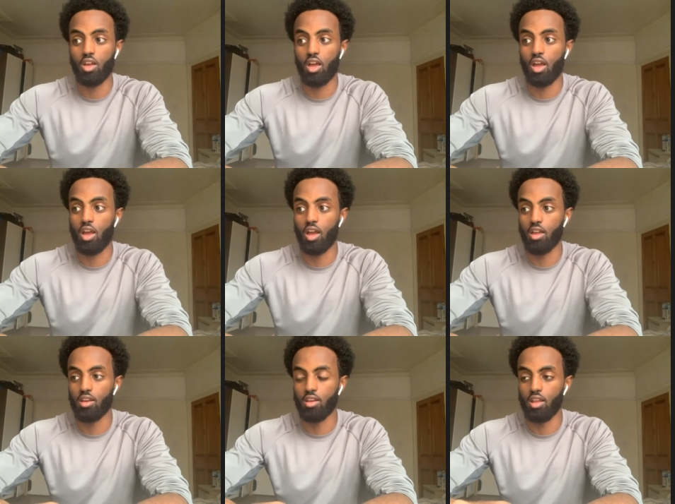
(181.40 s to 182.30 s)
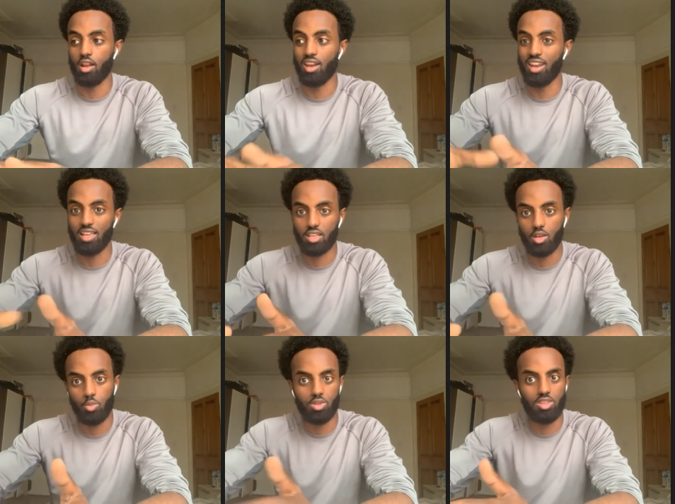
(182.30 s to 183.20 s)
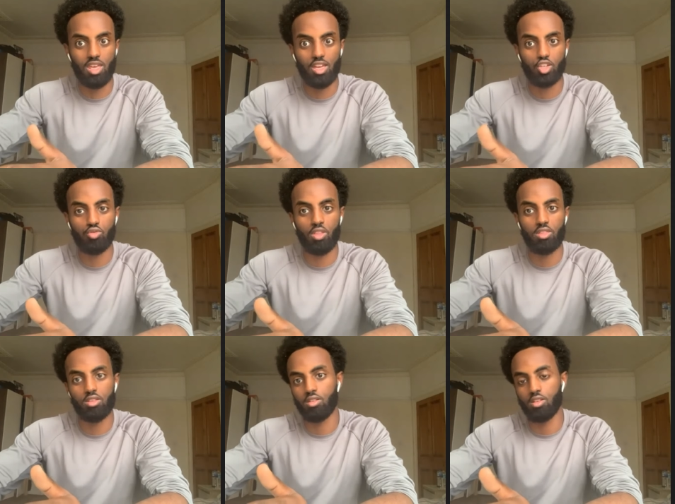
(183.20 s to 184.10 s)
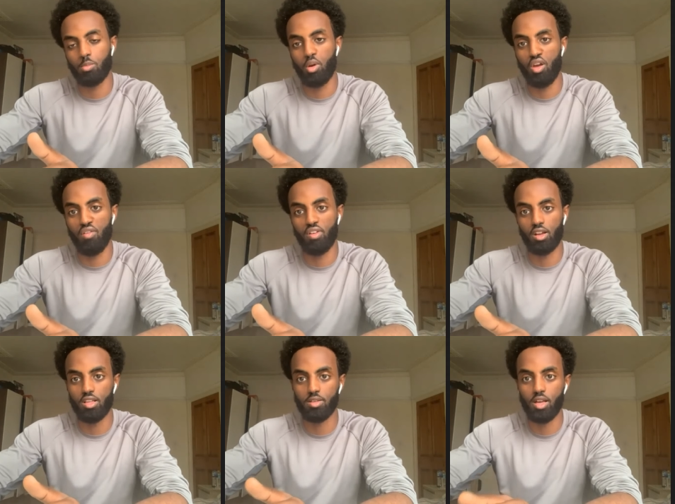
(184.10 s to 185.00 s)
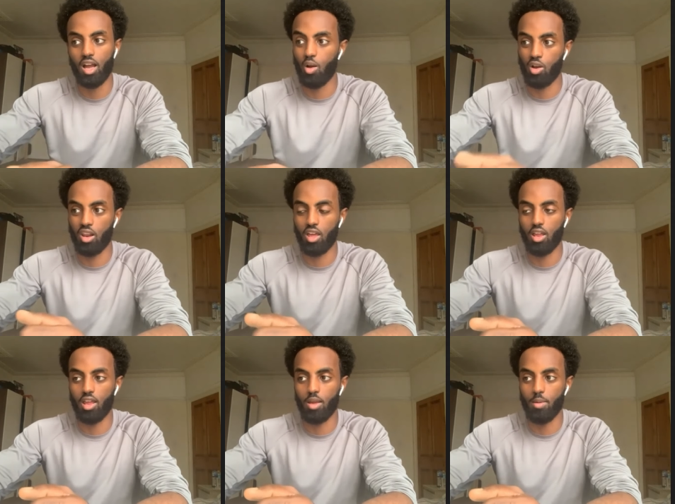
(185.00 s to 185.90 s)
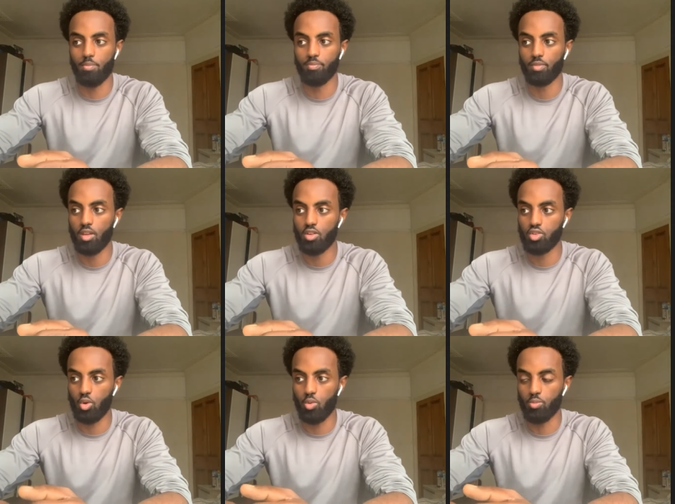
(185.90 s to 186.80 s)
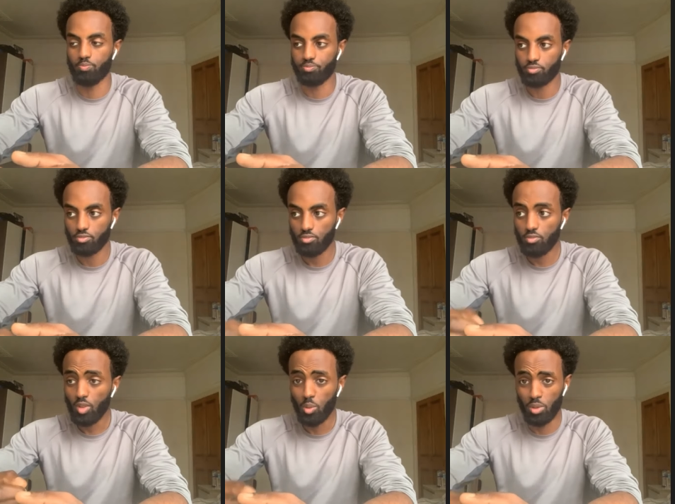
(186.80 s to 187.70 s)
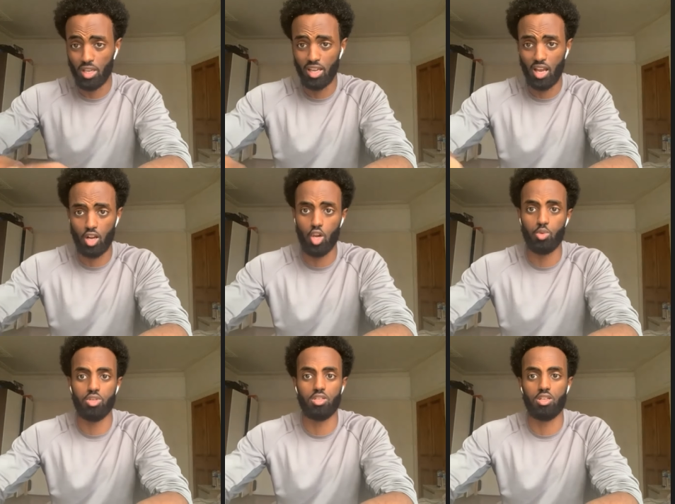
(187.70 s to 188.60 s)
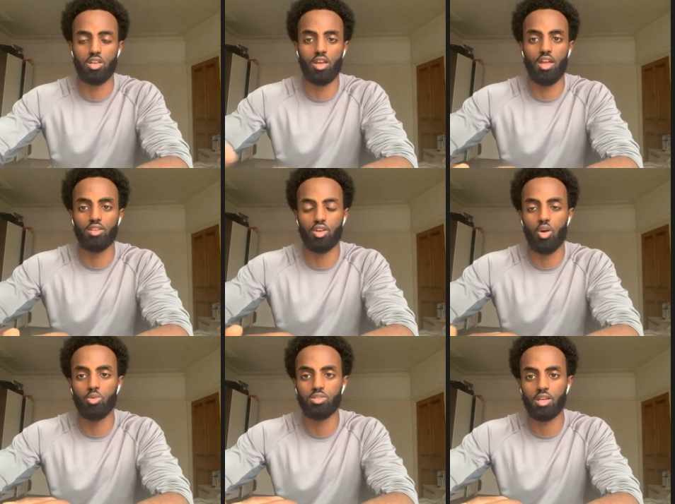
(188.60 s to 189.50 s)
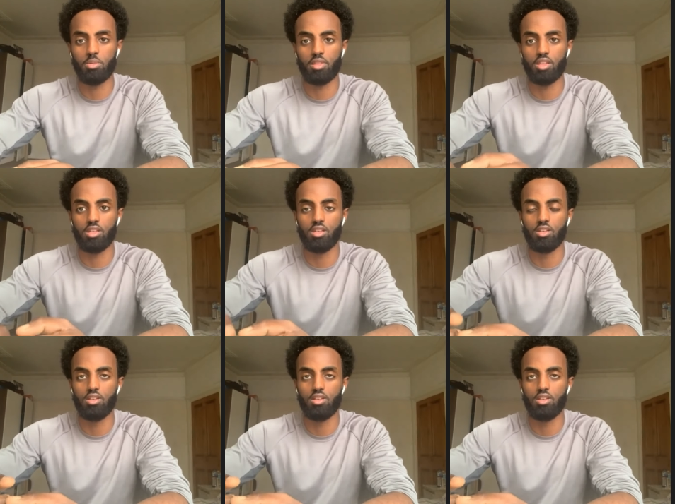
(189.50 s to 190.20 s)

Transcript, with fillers: and link it with their strength perfectly? How can I um so we can get closer to the end goal type of thing?